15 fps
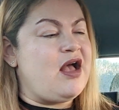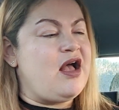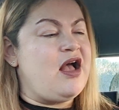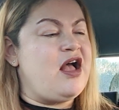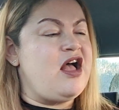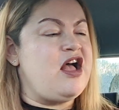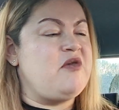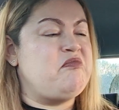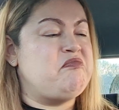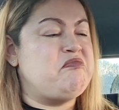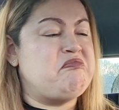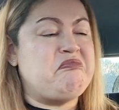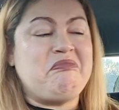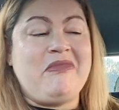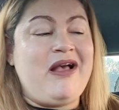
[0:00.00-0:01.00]

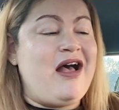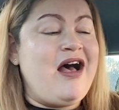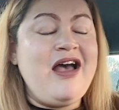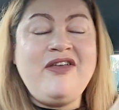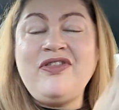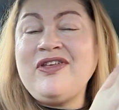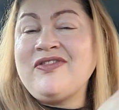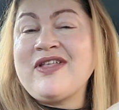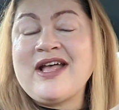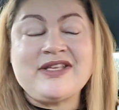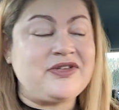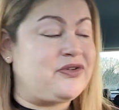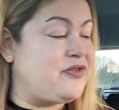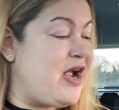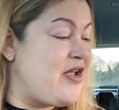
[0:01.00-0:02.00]
I think
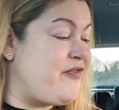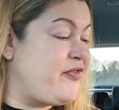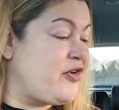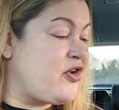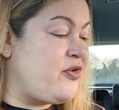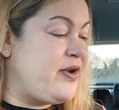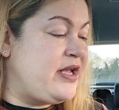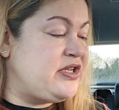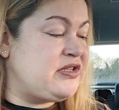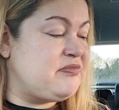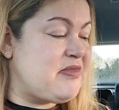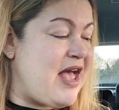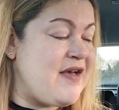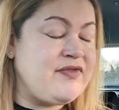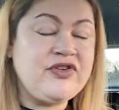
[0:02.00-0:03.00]
that's all right for
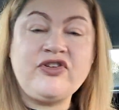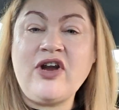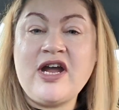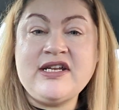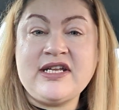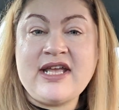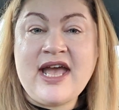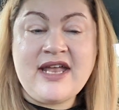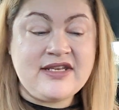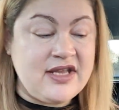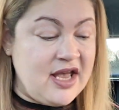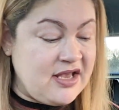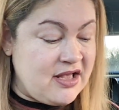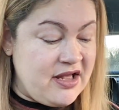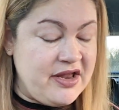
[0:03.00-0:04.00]
£1. Haven't tried it yet,
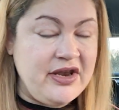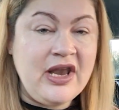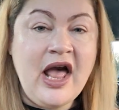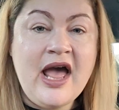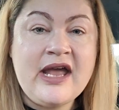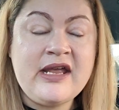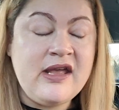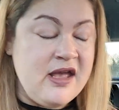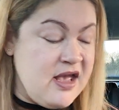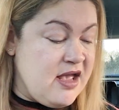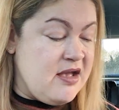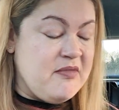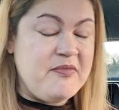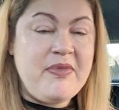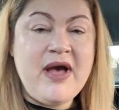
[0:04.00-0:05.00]
I can't lie,
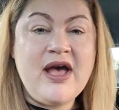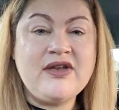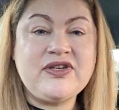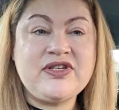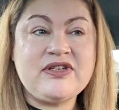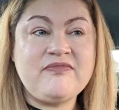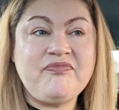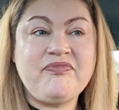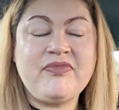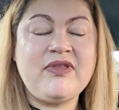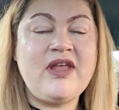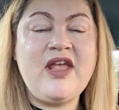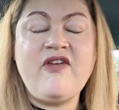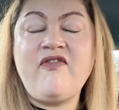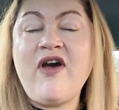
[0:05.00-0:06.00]
but
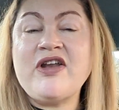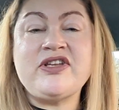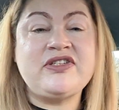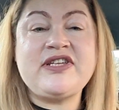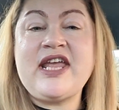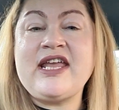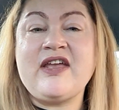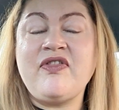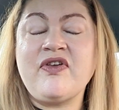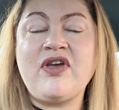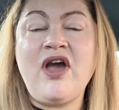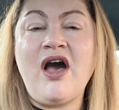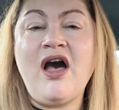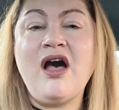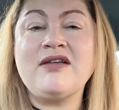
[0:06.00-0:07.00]
if I just take it in the
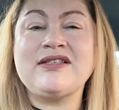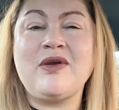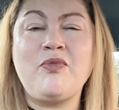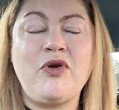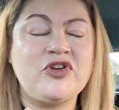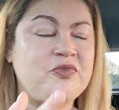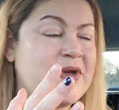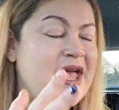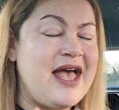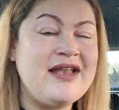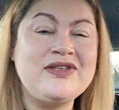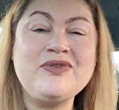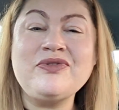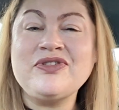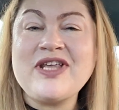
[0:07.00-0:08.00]
car, because I wash my
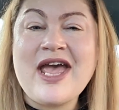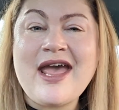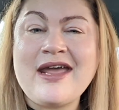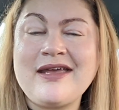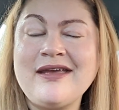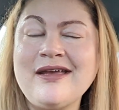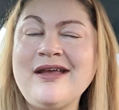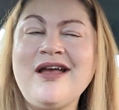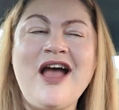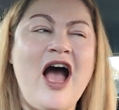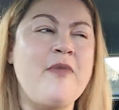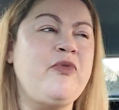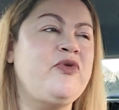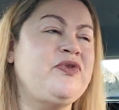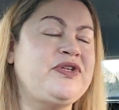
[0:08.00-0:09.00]
hands all day,
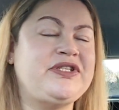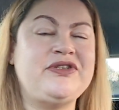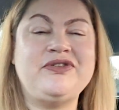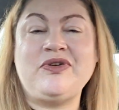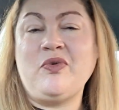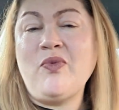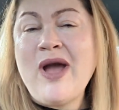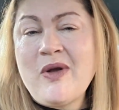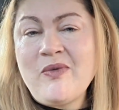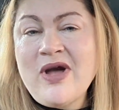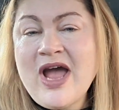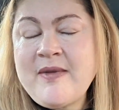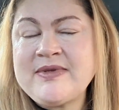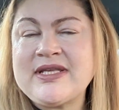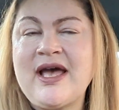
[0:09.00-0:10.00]
I'm always using wet
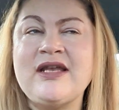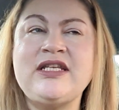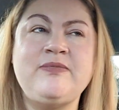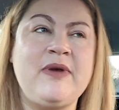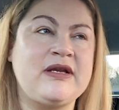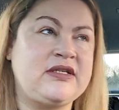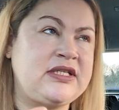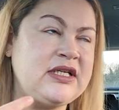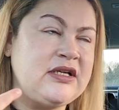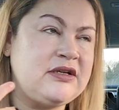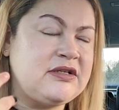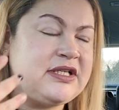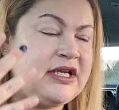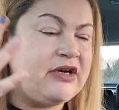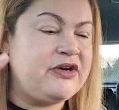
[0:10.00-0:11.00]
wipes,
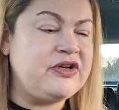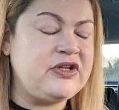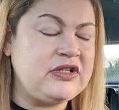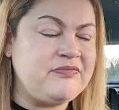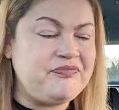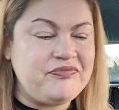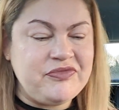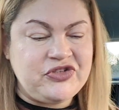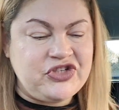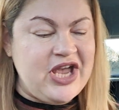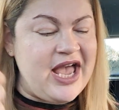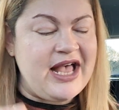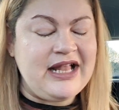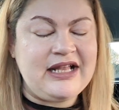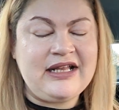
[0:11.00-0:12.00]
antibacterial
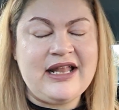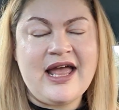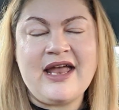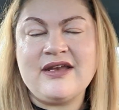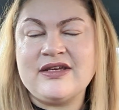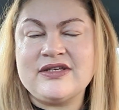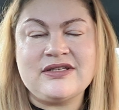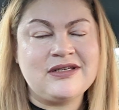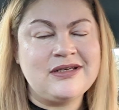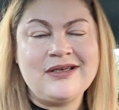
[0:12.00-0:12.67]
gel, and